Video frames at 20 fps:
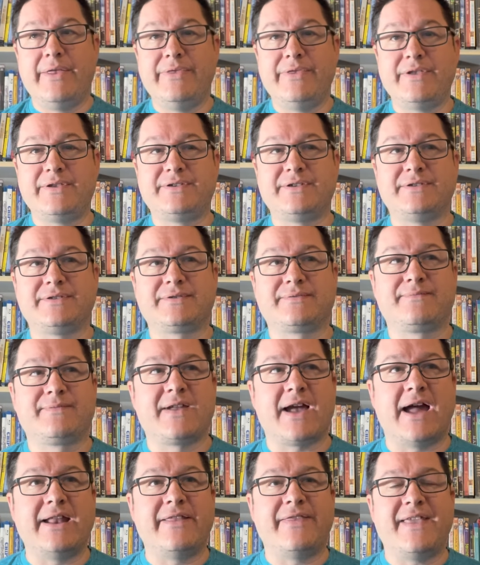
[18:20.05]
this is
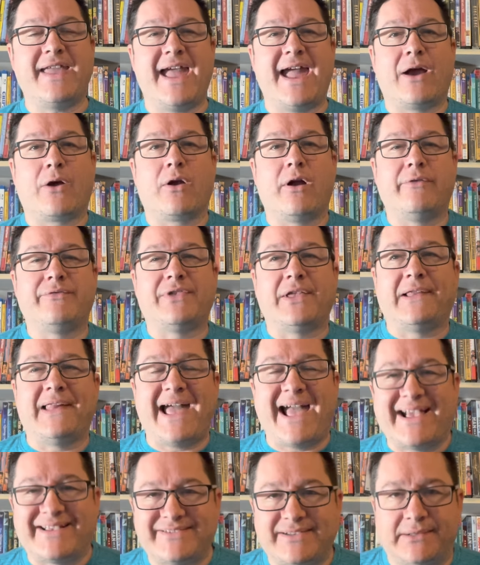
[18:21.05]
kind of the era of the
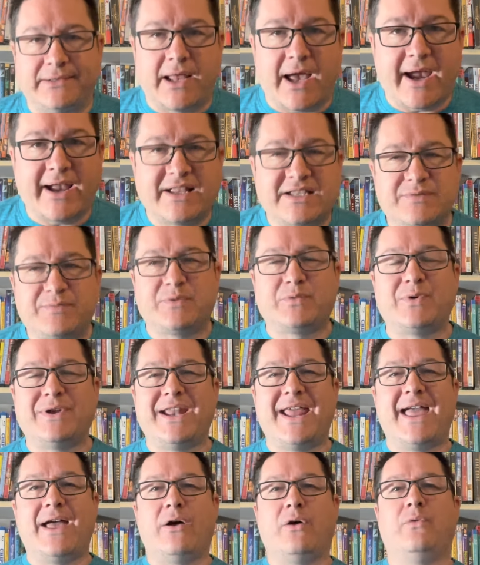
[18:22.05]
last alliance
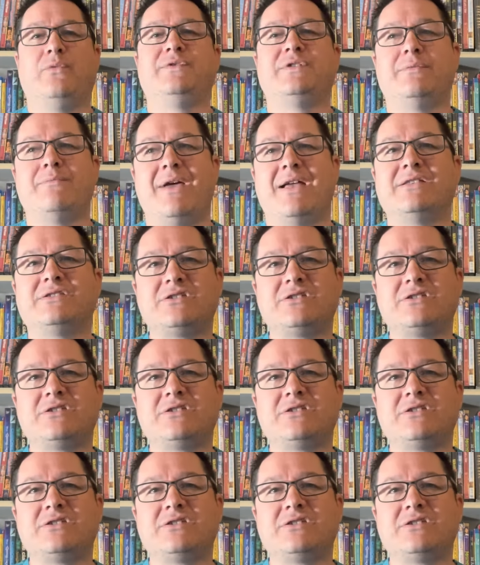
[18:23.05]
between elves and men.